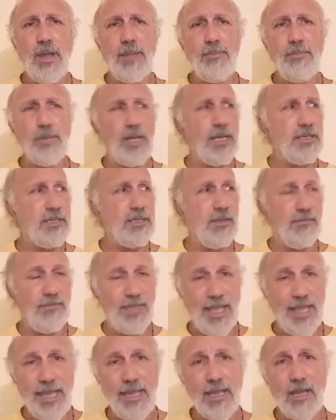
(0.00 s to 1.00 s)
place, if
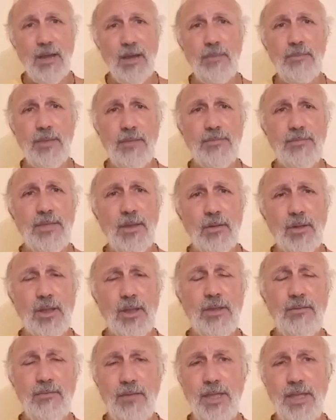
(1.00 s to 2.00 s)
they're
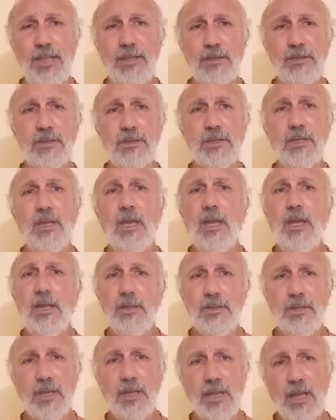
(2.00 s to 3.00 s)
convinced
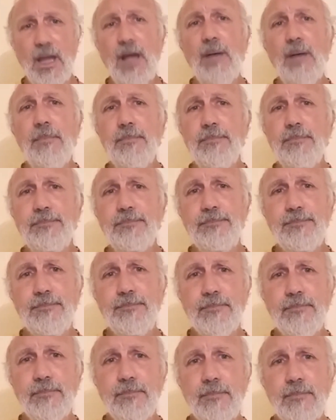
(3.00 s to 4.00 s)
to come,
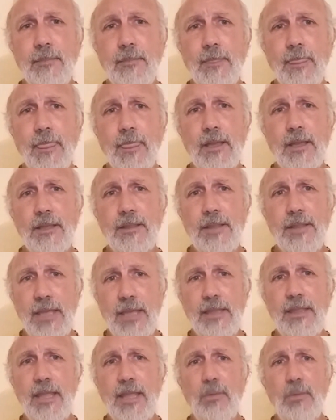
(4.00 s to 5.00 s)

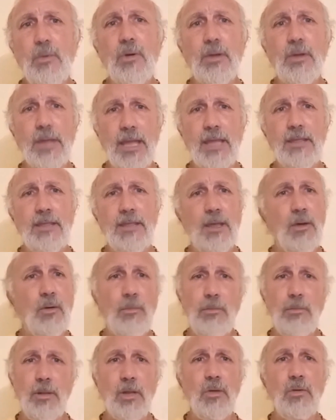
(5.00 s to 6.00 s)
then
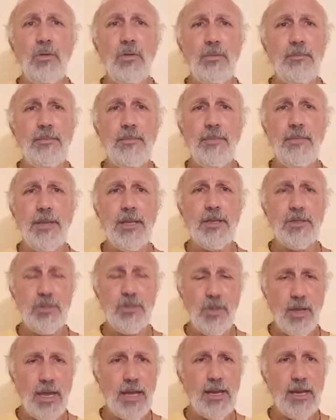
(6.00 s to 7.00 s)
they'll bloom, because
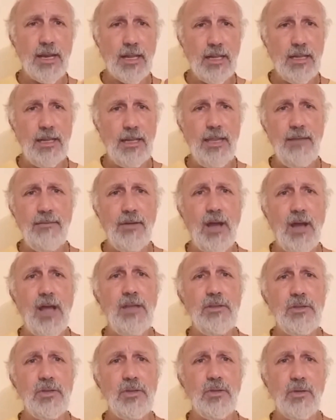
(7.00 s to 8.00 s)
you got to cleave
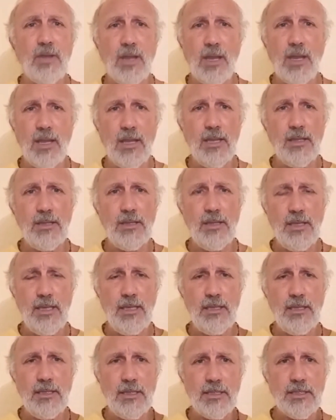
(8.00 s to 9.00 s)
onto
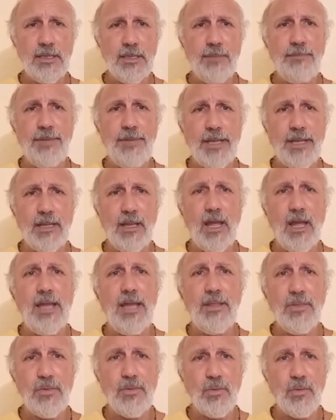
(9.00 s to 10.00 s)
the disciplic
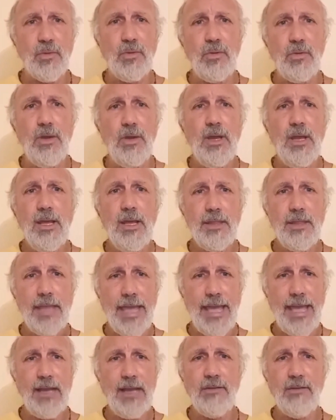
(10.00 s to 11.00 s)
line through the
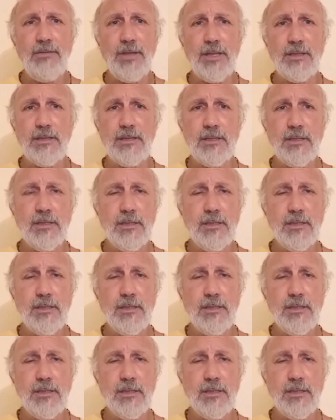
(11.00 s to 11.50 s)
head of it.